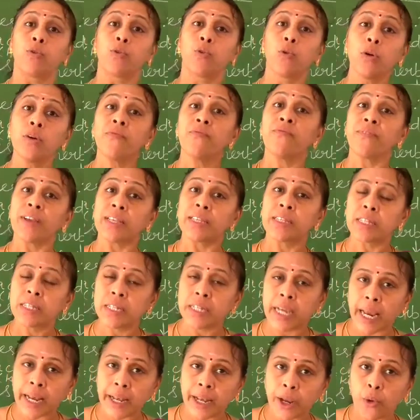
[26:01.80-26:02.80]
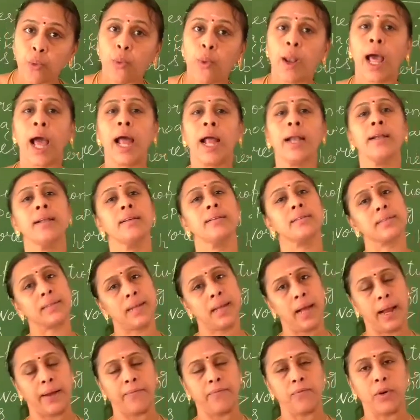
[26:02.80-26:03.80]
good vegetative land is
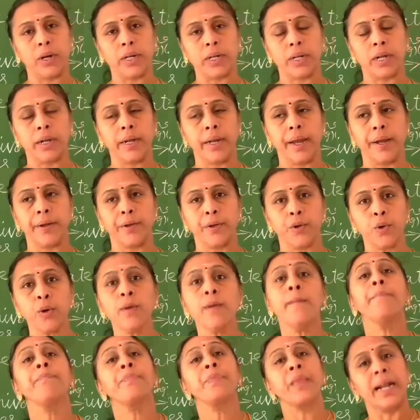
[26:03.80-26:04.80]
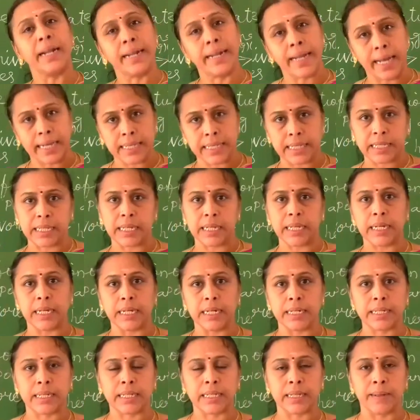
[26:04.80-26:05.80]
converted into
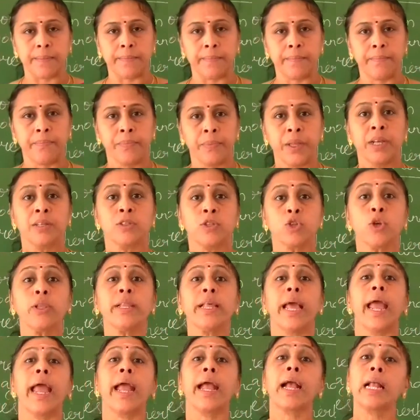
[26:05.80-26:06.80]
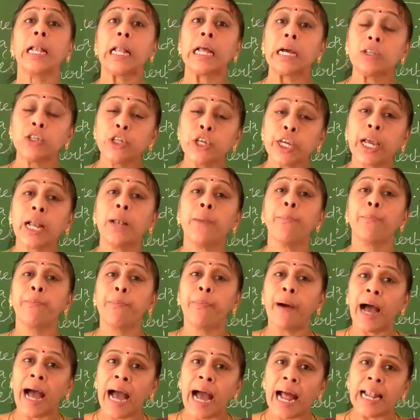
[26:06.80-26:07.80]
deserts. So the ecological
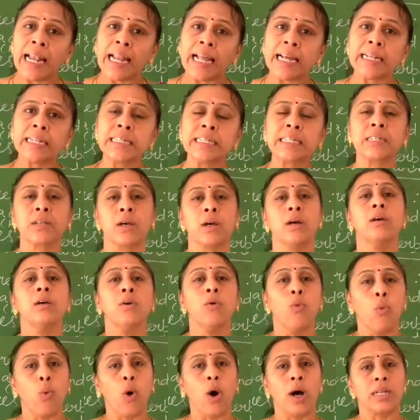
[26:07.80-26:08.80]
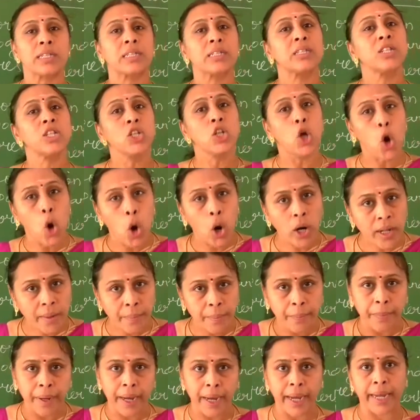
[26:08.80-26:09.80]
balance was
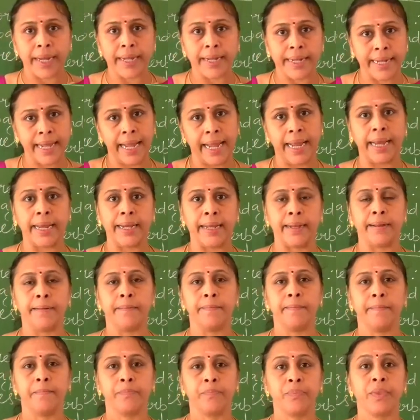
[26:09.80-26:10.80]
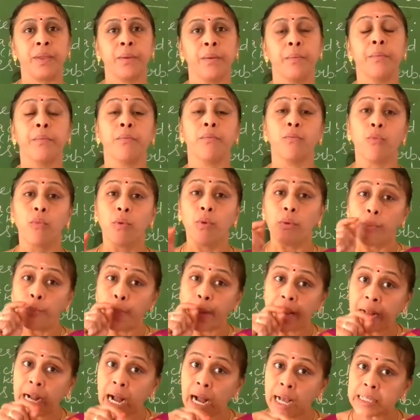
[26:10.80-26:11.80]
not maintained.
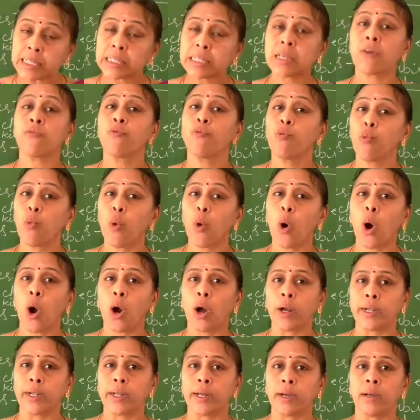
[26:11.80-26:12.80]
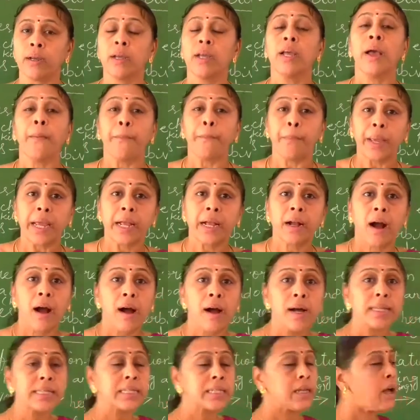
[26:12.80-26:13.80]
Because of what?
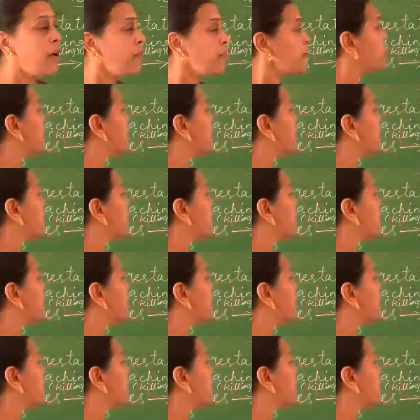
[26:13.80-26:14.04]
Because of